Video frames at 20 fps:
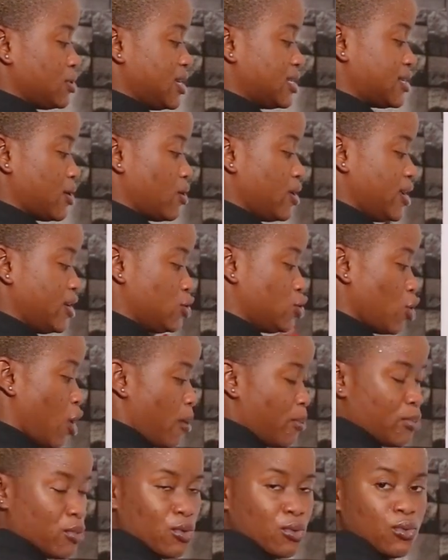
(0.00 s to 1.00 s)
2, this is on a
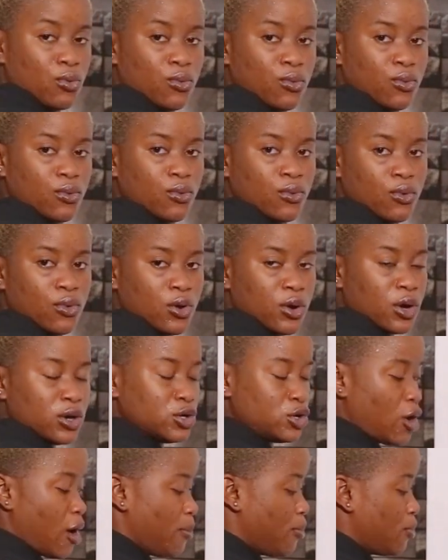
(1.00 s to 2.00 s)

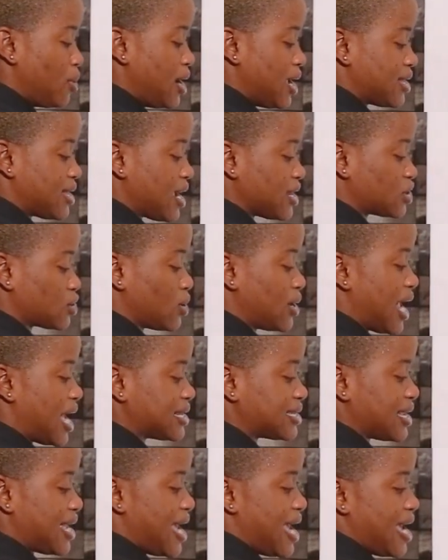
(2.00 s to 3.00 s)
double letter score.
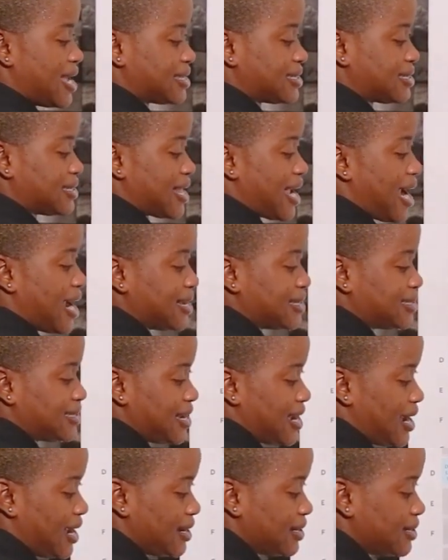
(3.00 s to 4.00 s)
That's 8, 9,
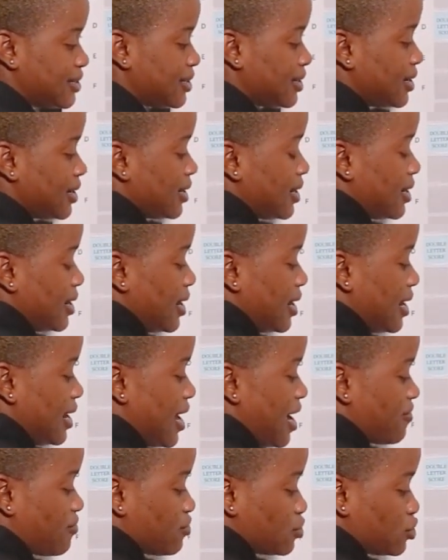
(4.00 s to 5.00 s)
10,
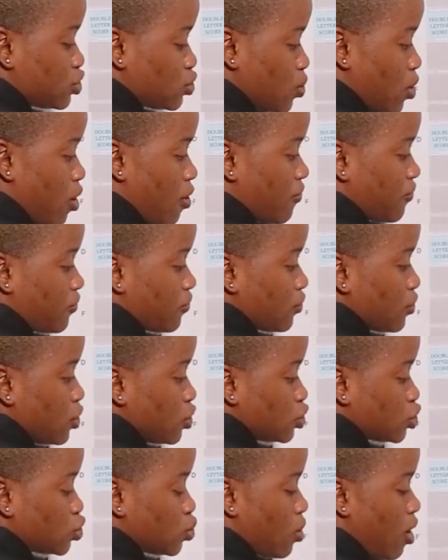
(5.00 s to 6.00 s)
11, 12.
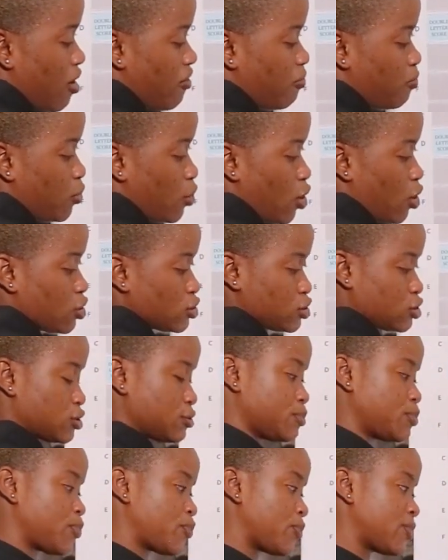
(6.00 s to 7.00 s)
12 plus,
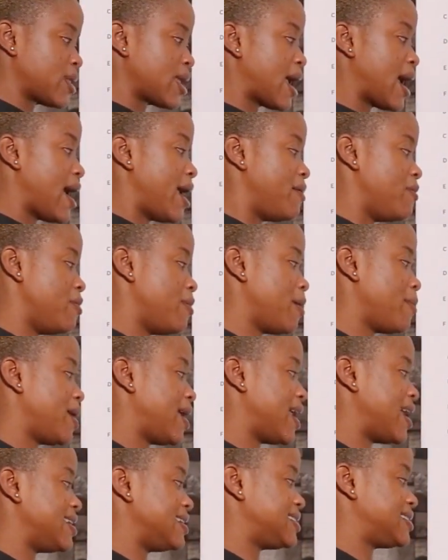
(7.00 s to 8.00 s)
remember
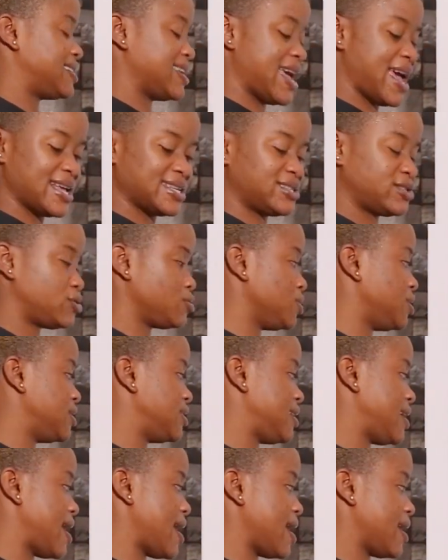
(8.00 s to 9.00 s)
that this S2
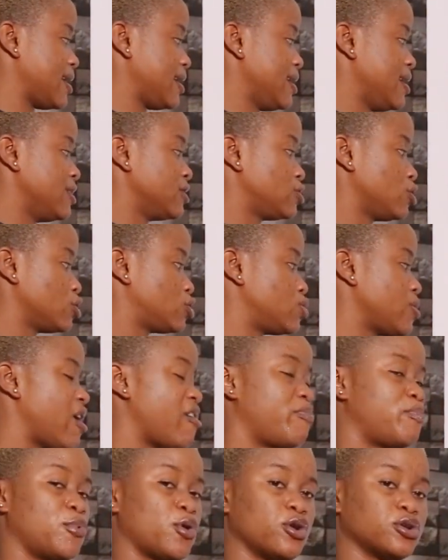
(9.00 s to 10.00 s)
is here, so
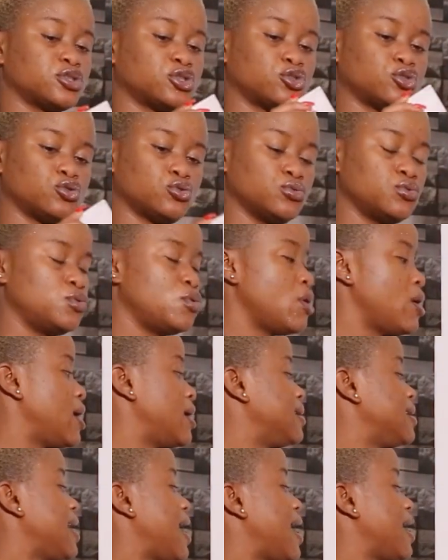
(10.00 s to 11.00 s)
12 plus 2,
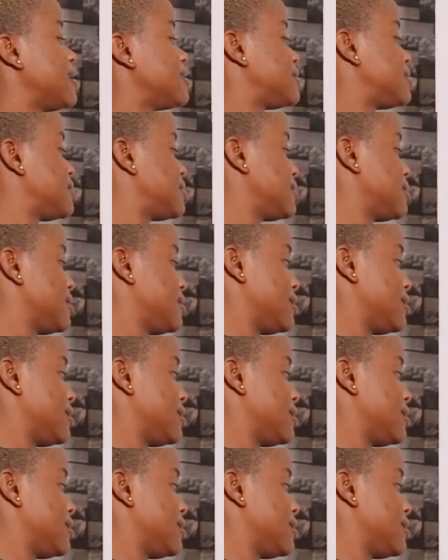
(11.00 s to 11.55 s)
that's